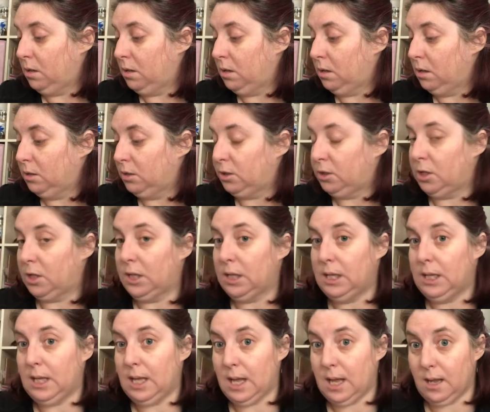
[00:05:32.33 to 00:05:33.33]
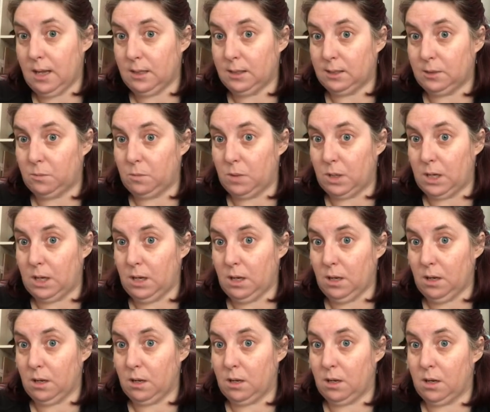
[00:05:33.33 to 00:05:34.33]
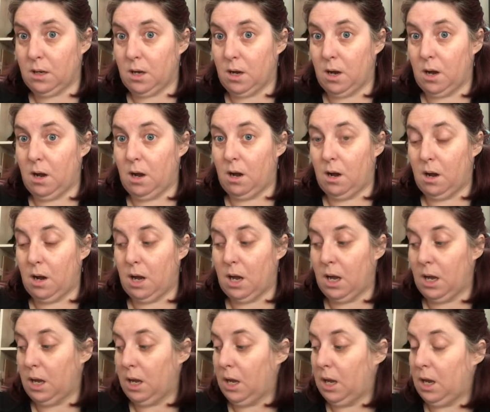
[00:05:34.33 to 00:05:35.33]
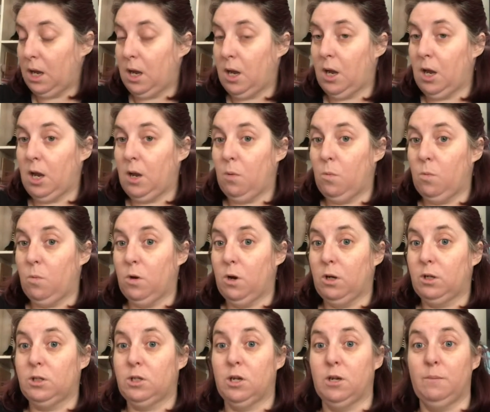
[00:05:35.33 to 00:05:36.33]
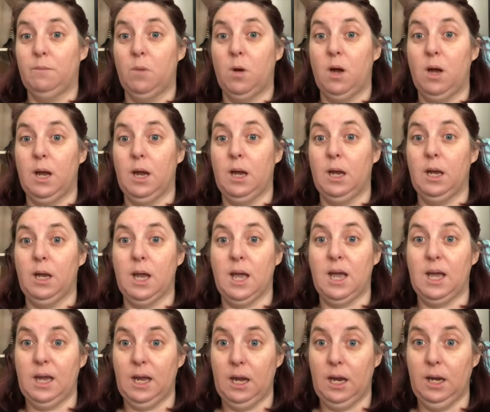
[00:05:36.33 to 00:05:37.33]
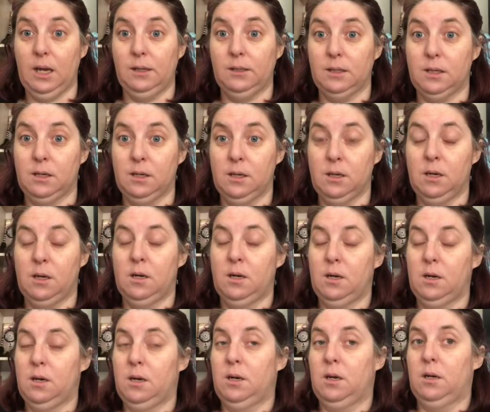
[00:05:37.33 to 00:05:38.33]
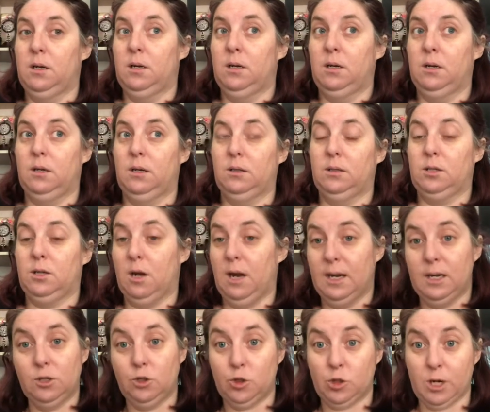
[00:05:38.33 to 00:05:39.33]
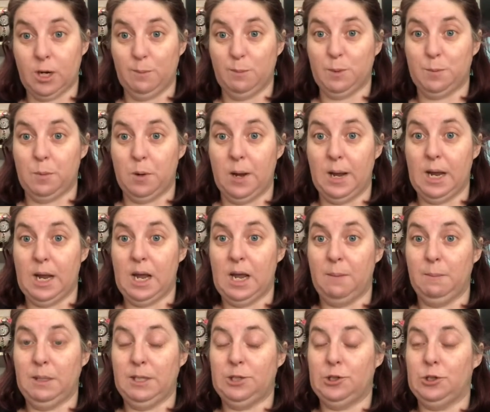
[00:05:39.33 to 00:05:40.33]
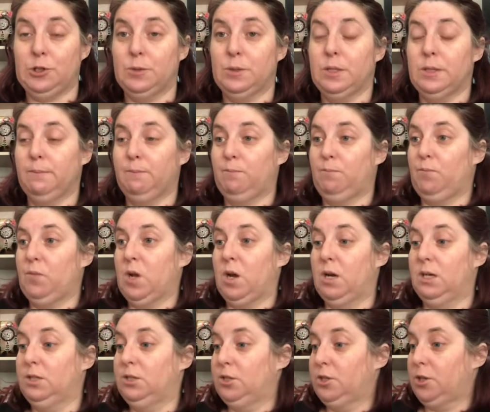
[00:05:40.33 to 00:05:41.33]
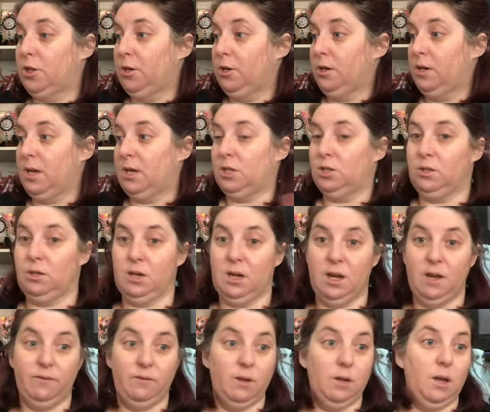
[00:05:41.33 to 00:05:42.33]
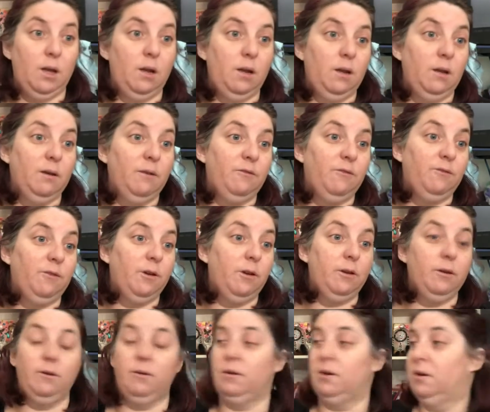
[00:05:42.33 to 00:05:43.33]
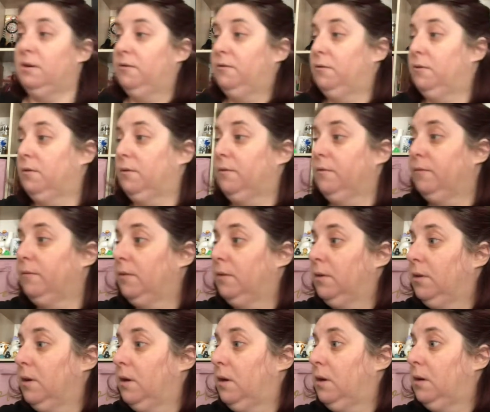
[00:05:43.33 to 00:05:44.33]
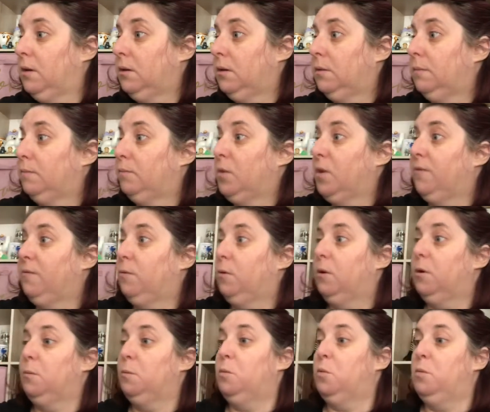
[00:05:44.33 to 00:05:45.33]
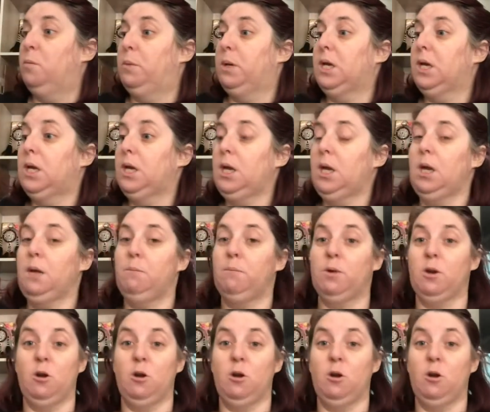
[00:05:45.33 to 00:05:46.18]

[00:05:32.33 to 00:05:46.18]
So last week I worked on my Hade Tiger Dreams by Amy Stewart. I don't actually have a photograph of what it will be, but I'll